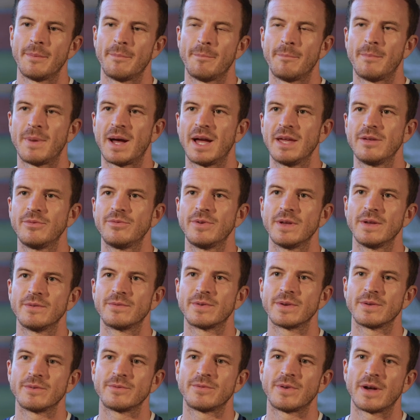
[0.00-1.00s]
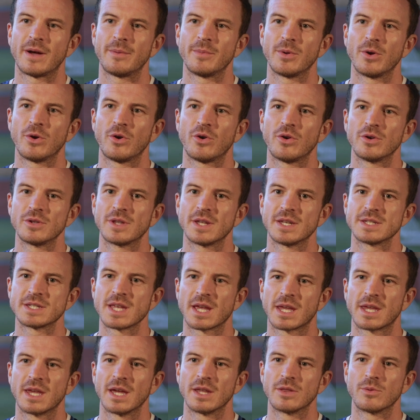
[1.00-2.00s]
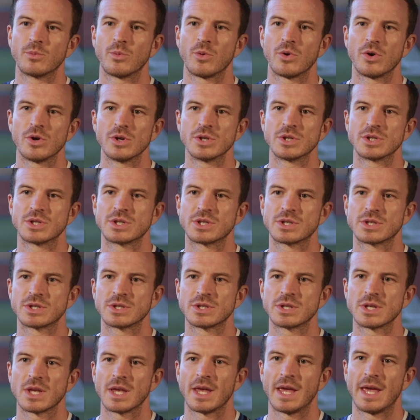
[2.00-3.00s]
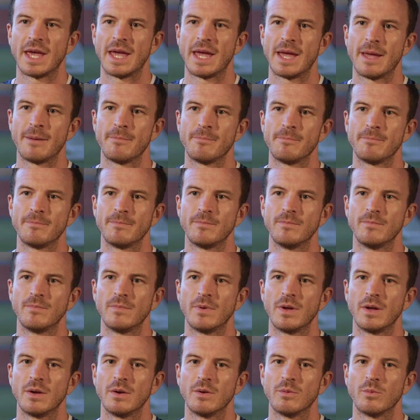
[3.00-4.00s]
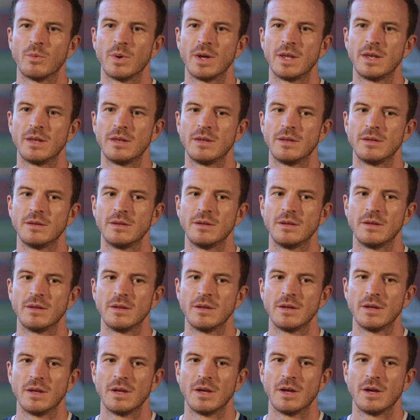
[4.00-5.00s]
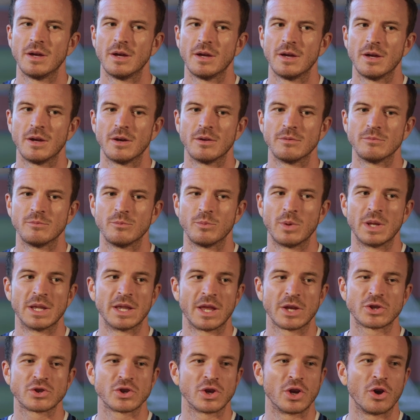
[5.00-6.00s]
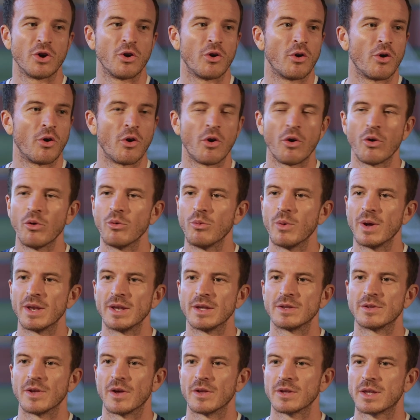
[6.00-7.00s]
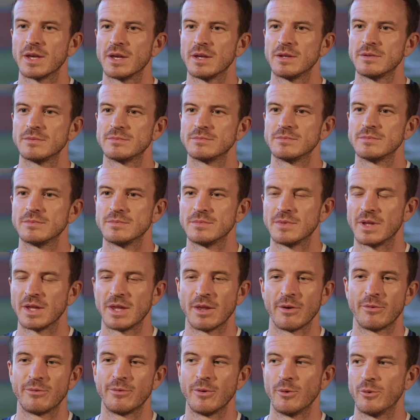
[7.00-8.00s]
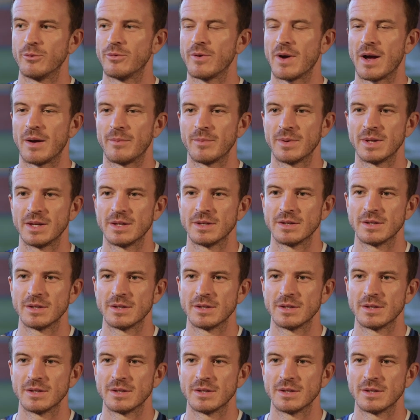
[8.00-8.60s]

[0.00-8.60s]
My favourite family holiday as a kid was when we literally all went to Turkey, like the full family.